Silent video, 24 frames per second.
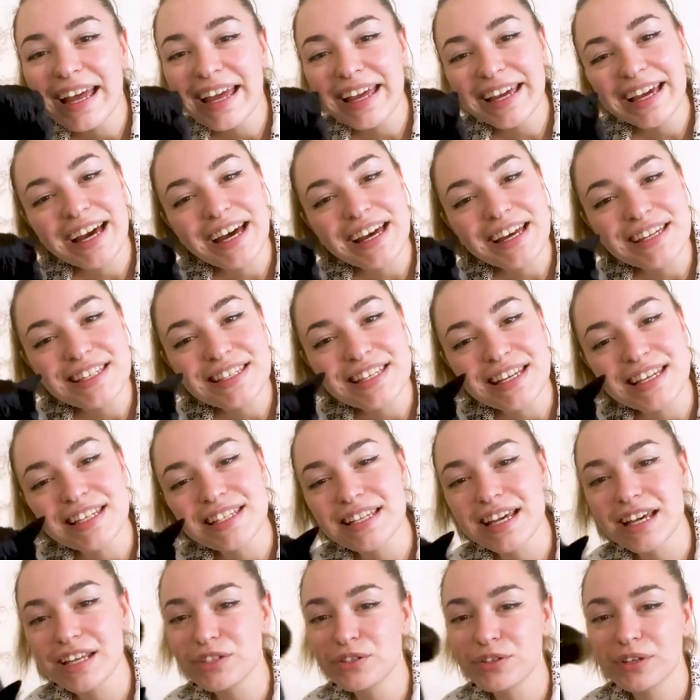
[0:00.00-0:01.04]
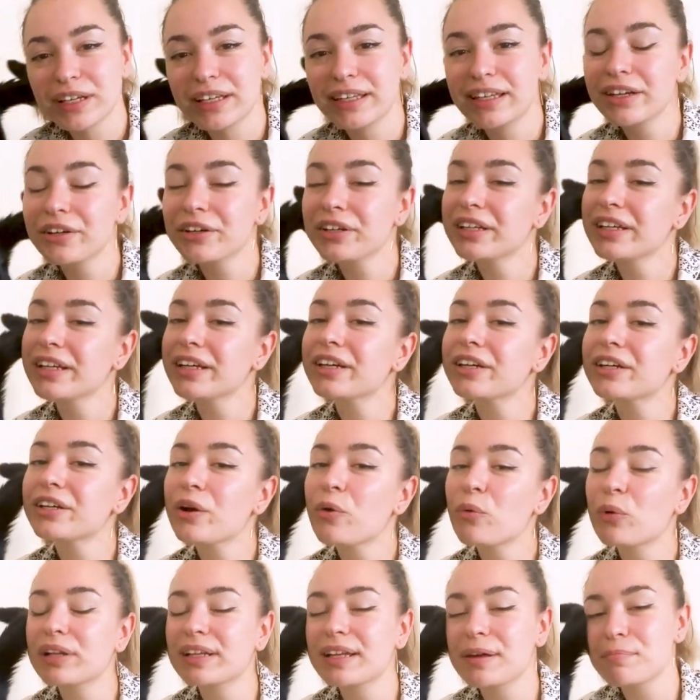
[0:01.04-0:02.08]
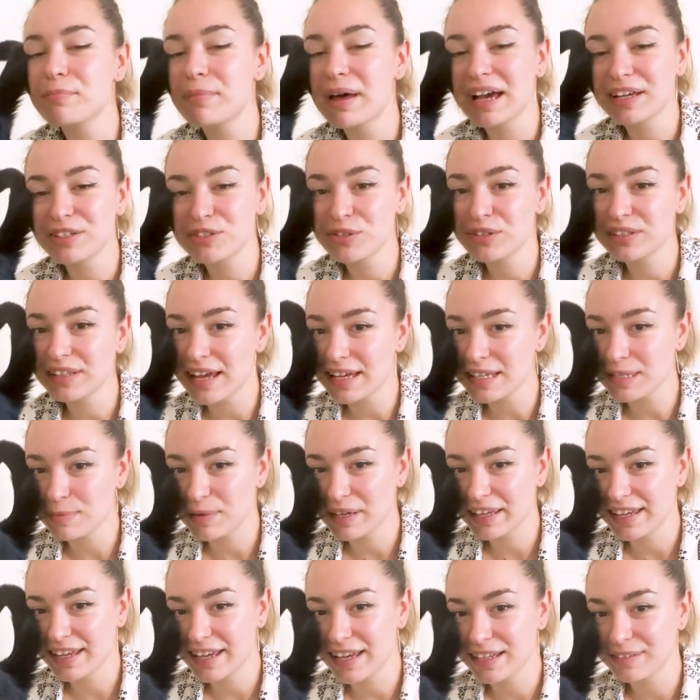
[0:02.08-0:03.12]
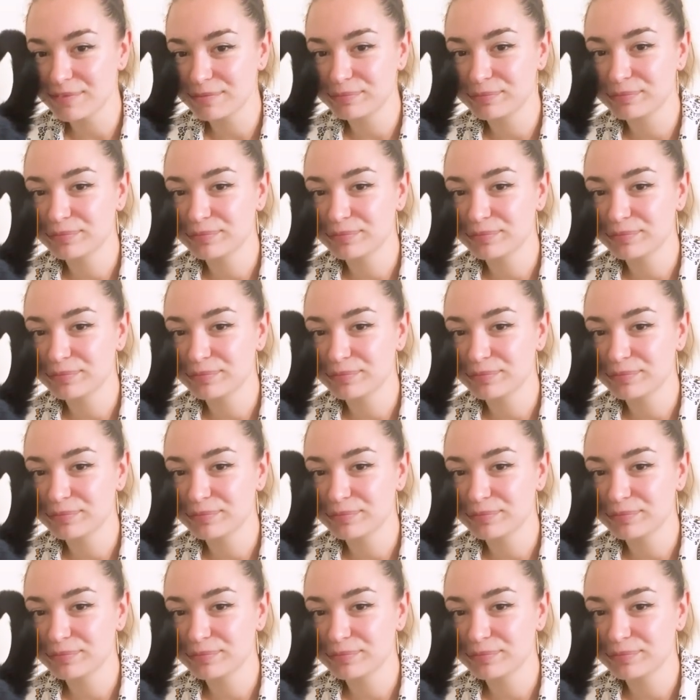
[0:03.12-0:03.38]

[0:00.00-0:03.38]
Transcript: Hey guys, it's Andreea and Kira here. Welcome back to Relax My Cat.